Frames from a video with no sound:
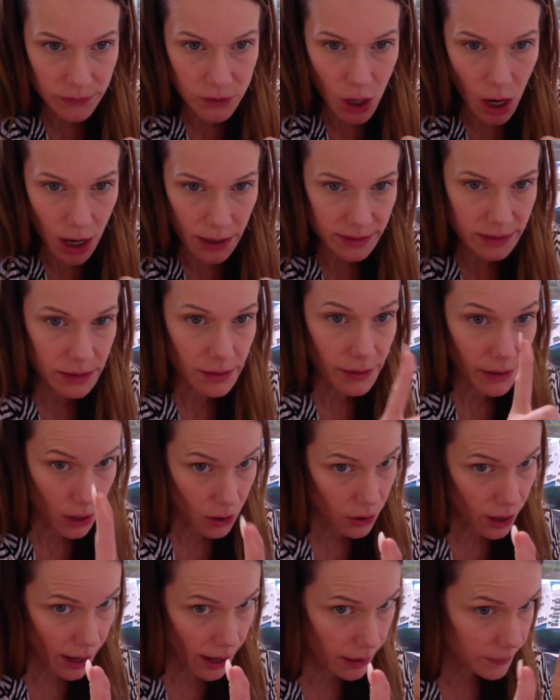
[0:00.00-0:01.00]
of dots,
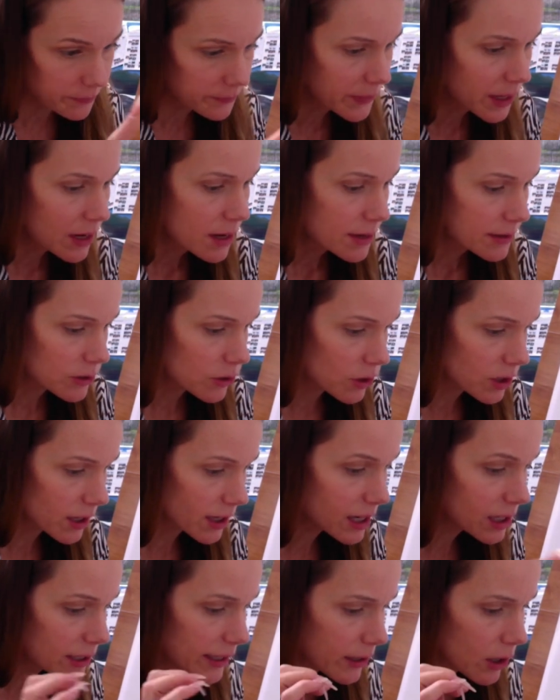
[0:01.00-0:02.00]
okay? So you're
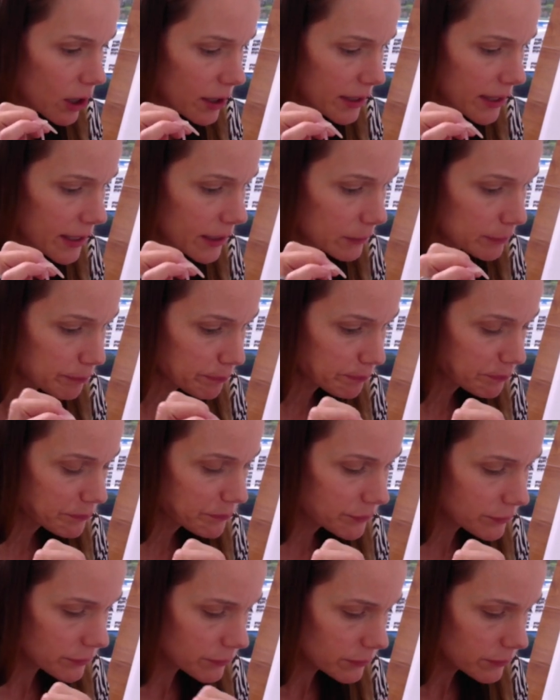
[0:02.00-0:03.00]
gonna click on it,
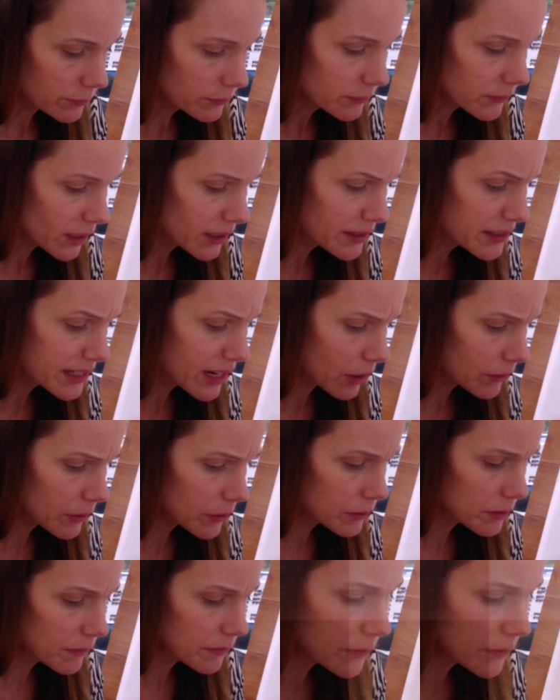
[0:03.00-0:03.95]
download to